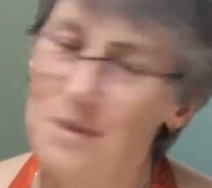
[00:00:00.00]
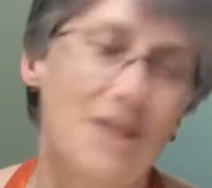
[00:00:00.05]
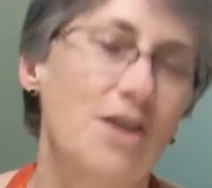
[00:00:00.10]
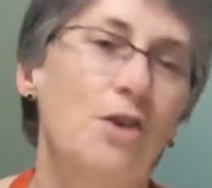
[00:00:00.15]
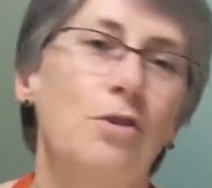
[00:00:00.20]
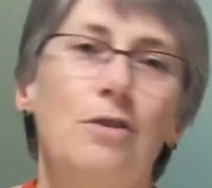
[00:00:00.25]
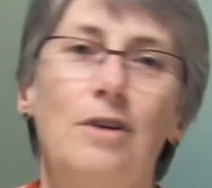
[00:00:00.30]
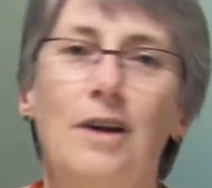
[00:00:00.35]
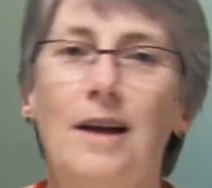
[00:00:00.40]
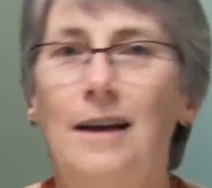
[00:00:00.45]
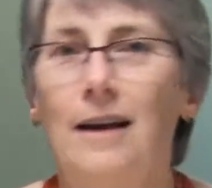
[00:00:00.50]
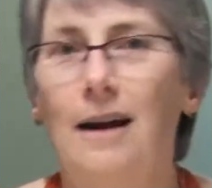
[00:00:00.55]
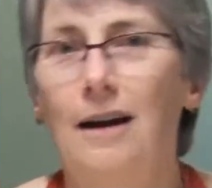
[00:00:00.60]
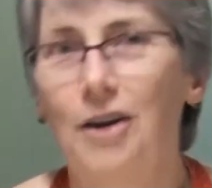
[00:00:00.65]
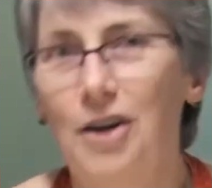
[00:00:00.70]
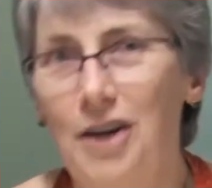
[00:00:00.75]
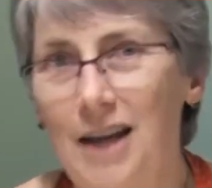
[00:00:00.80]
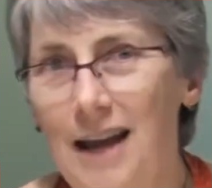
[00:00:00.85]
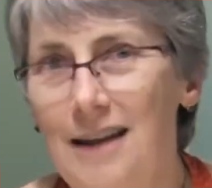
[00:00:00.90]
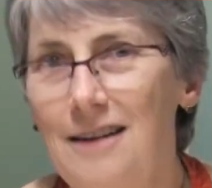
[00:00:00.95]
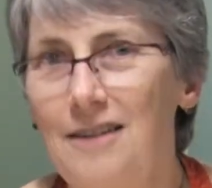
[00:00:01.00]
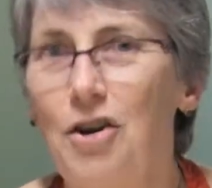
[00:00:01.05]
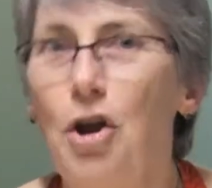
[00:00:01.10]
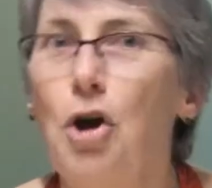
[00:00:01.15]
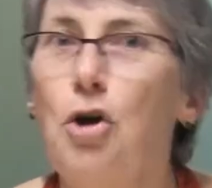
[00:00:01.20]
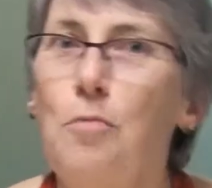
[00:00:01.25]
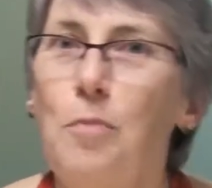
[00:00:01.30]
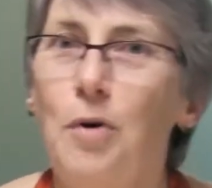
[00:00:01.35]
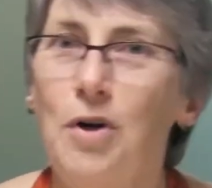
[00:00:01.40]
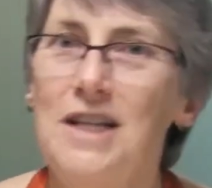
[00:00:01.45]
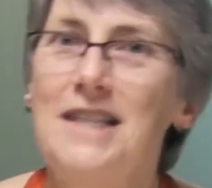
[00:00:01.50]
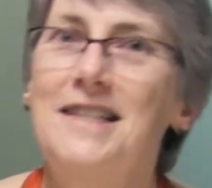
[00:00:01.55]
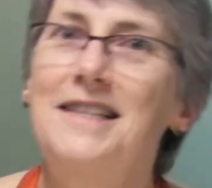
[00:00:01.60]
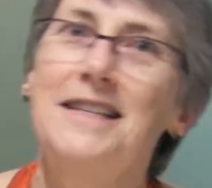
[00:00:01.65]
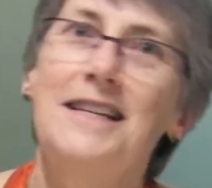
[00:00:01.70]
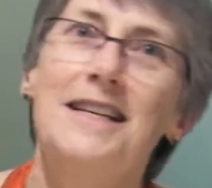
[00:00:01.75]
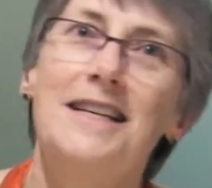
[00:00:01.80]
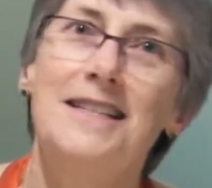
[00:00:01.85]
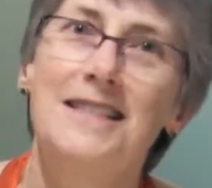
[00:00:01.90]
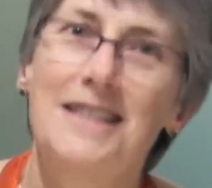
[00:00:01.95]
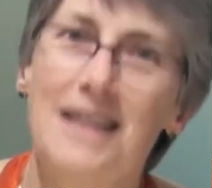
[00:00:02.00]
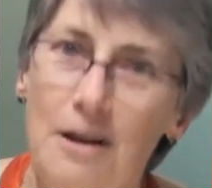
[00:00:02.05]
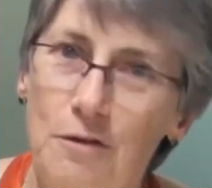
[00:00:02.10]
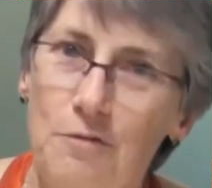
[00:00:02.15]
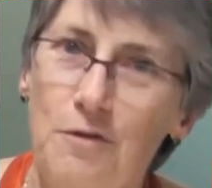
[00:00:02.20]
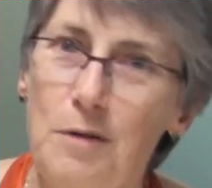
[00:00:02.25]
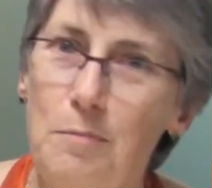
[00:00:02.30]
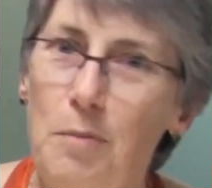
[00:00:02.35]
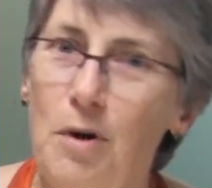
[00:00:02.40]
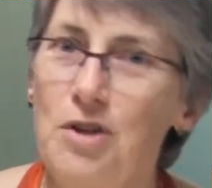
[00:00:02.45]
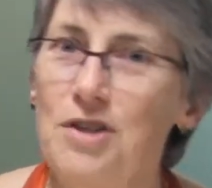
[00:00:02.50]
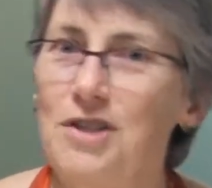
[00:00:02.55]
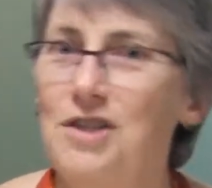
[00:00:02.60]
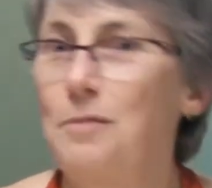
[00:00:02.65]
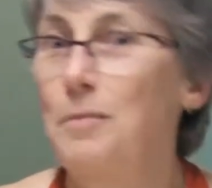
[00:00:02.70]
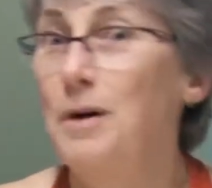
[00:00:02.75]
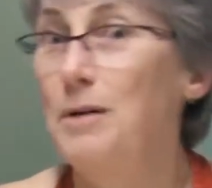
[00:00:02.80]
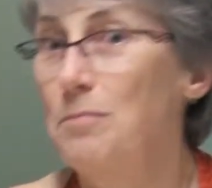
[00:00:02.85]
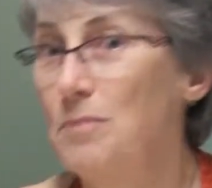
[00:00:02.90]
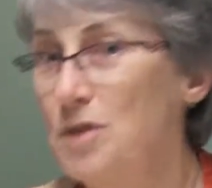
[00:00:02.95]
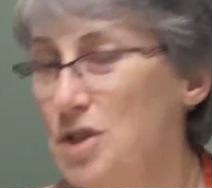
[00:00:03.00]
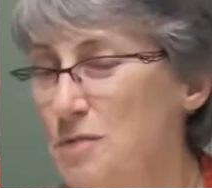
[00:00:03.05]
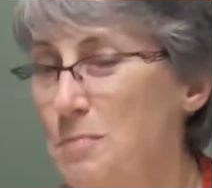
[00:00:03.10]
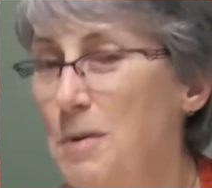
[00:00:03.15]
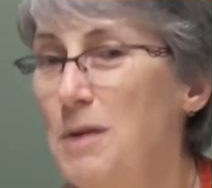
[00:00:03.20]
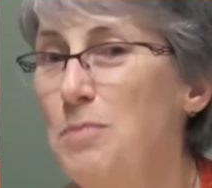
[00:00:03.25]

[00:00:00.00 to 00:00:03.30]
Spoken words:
So, okay, nobody sees every poster, but most